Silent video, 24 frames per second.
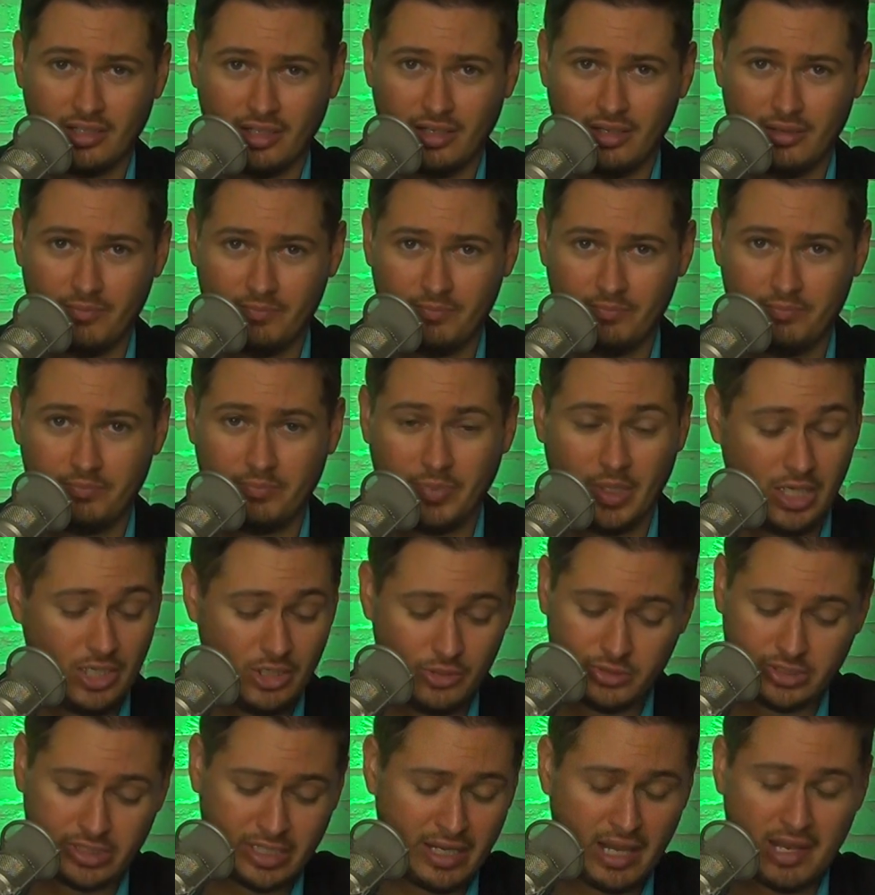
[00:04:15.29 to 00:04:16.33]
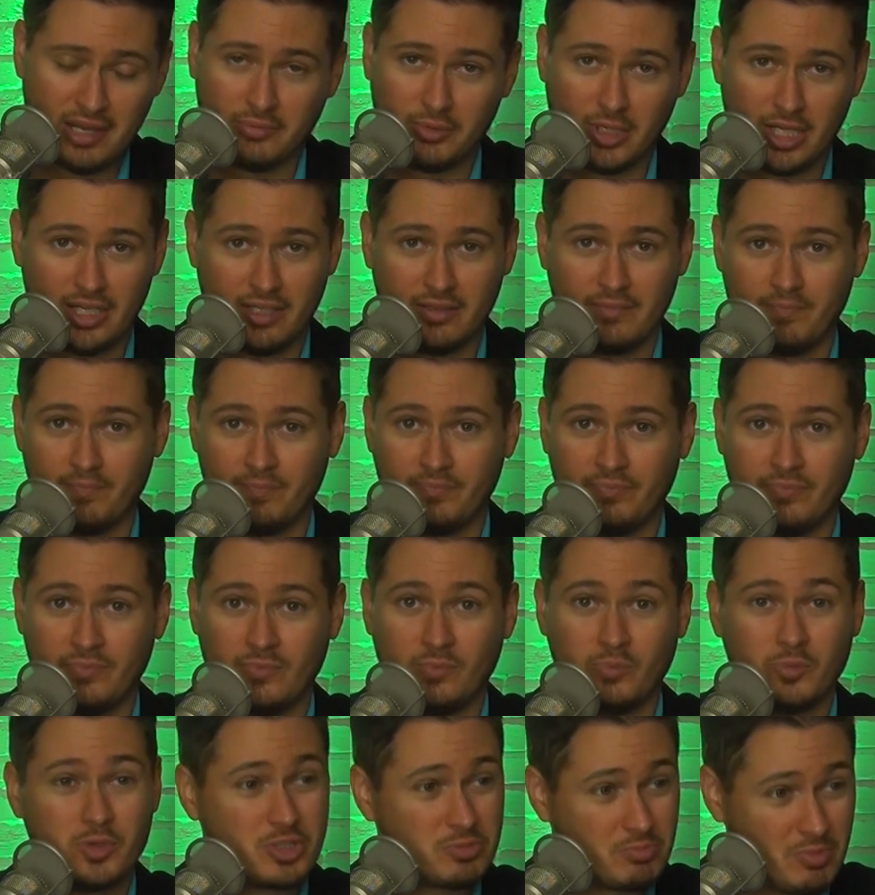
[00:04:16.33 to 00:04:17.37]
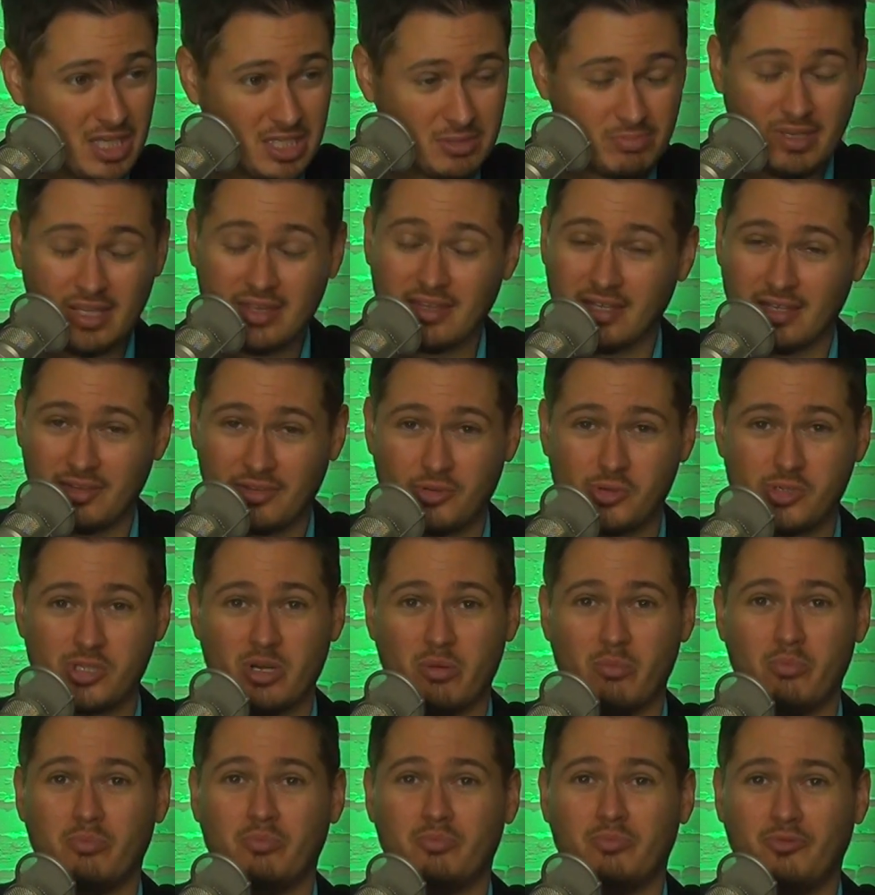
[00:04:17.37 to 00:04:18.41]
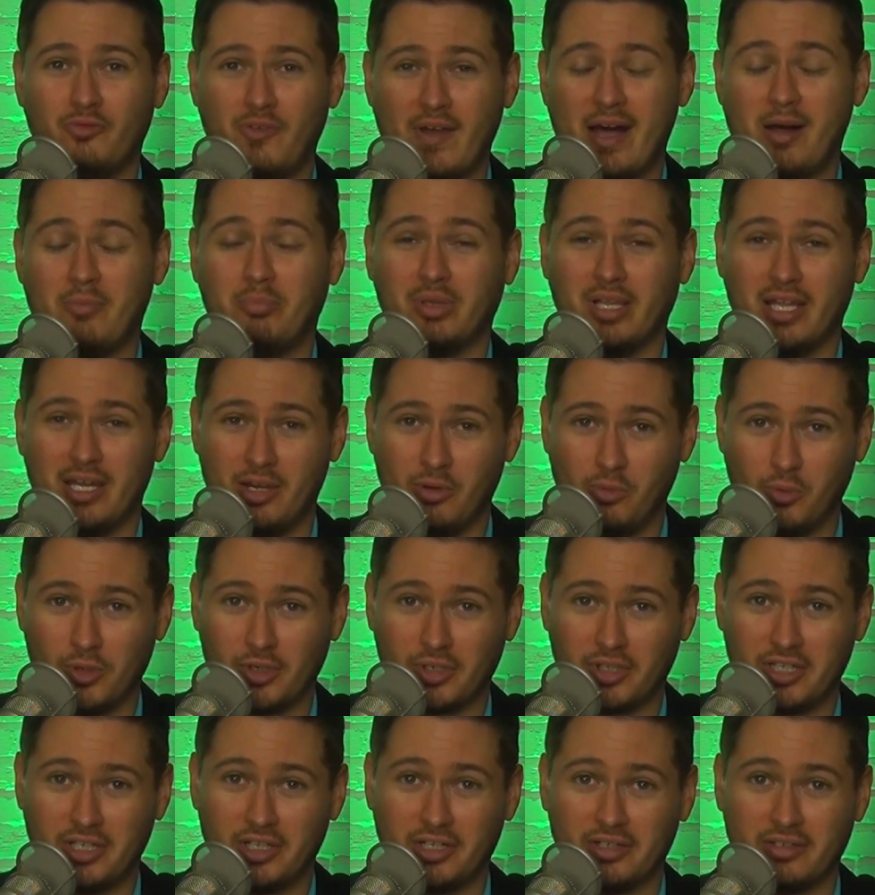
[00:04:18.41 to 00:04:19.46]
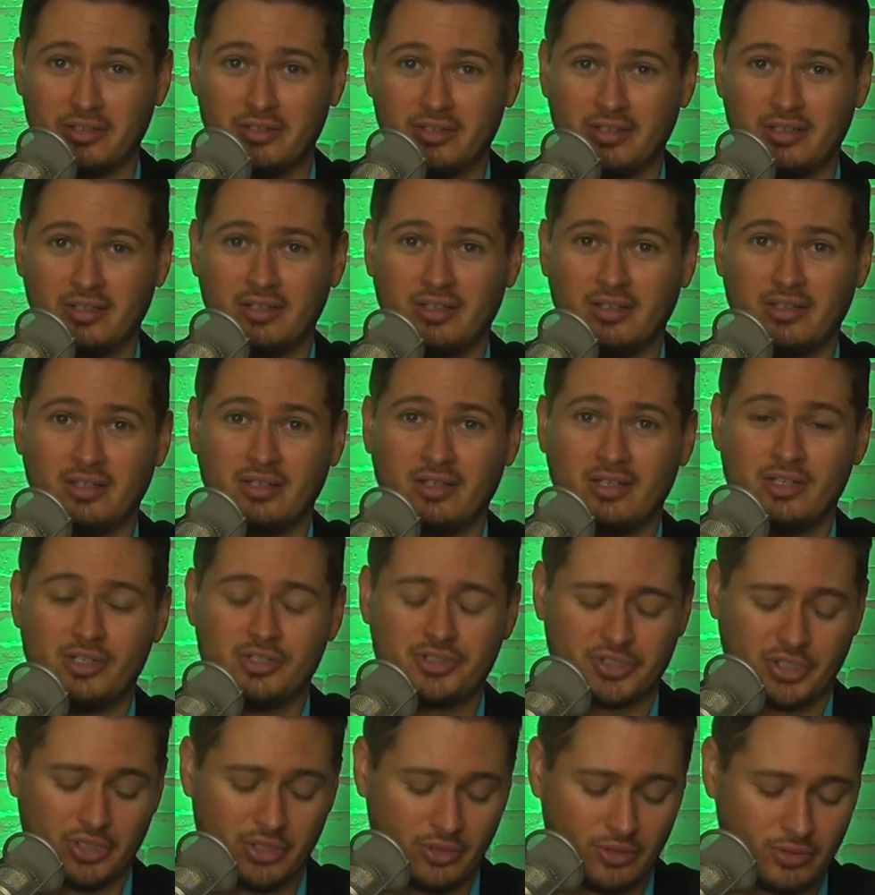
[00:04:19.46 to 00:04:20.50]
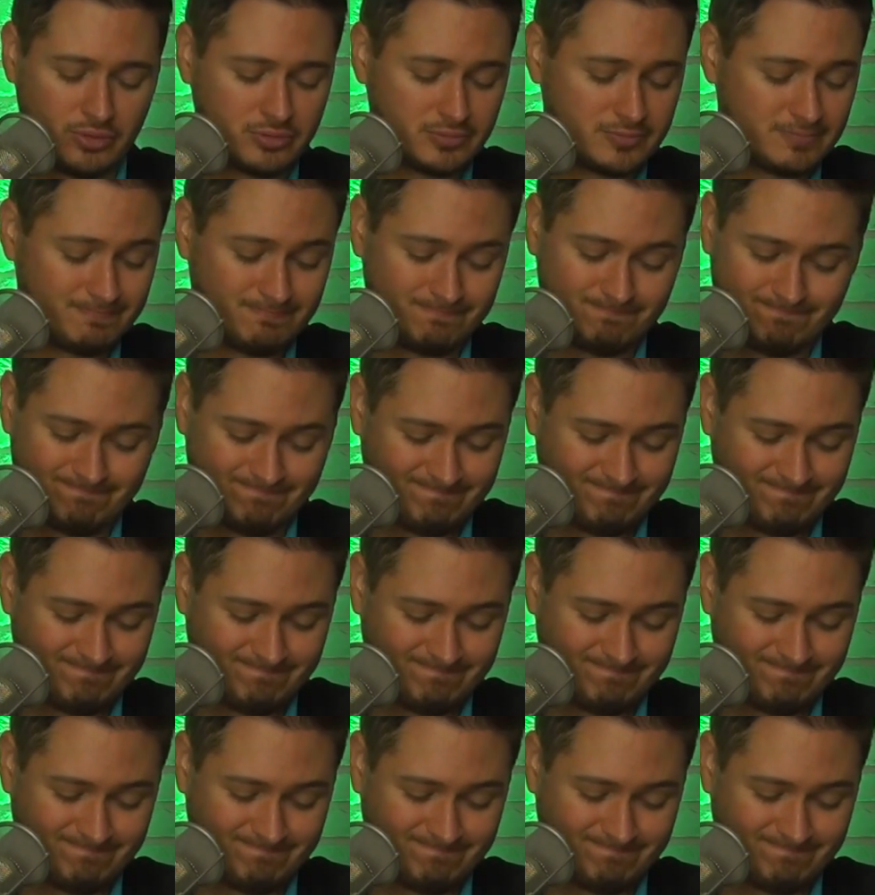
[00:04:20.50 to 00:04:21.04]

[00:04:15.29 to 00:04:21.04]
Um, but he used it anyway, which makes me think there's some foul play at work here. So,